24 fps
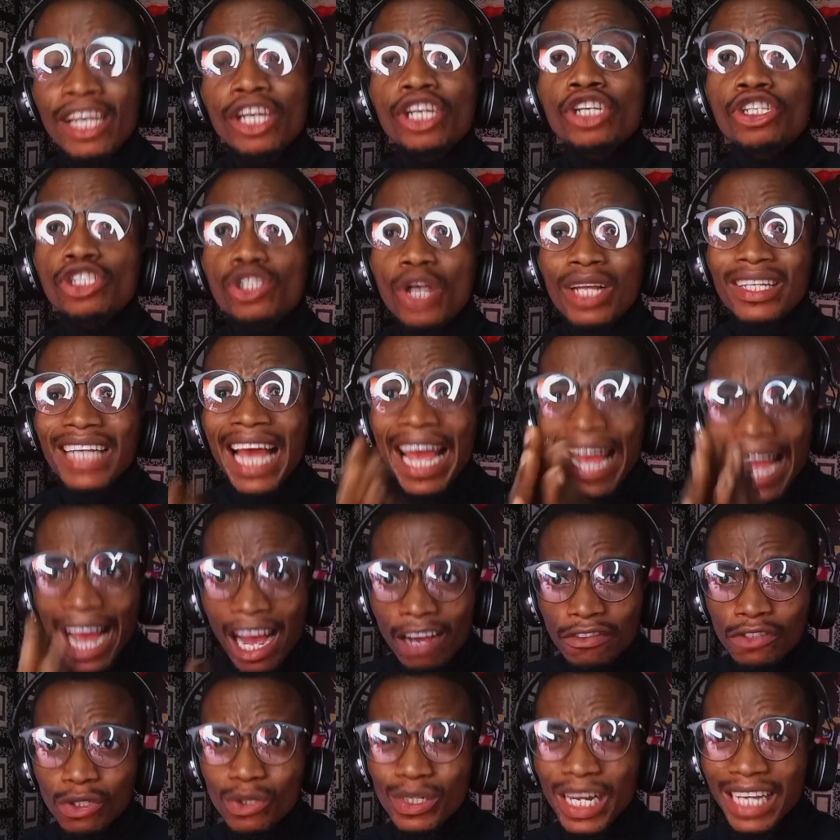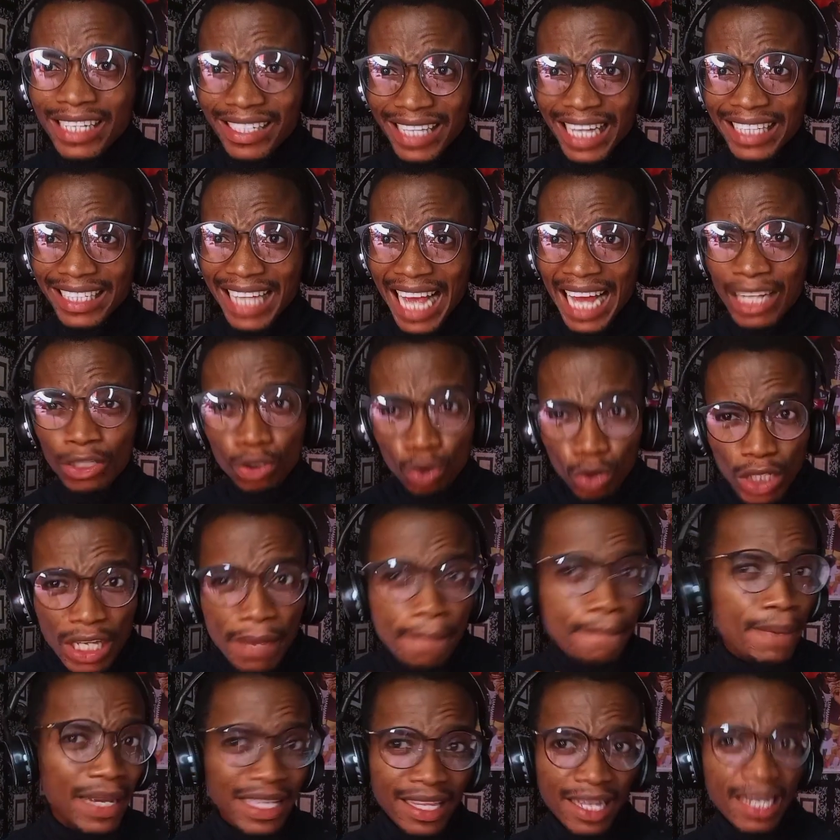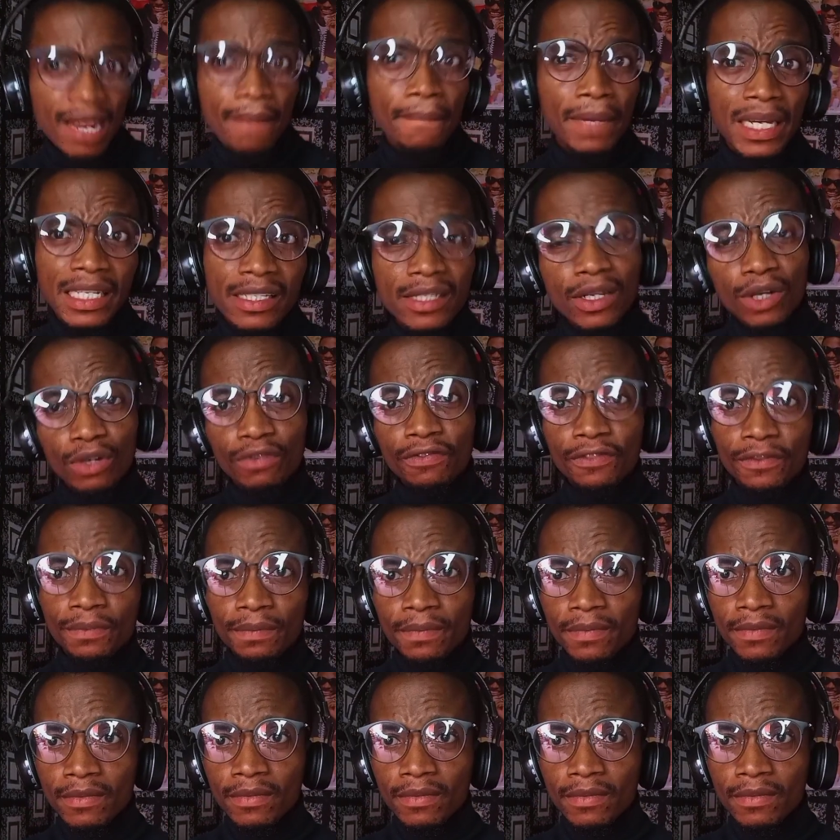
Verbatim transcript: In short, I have students that are doing better than myself.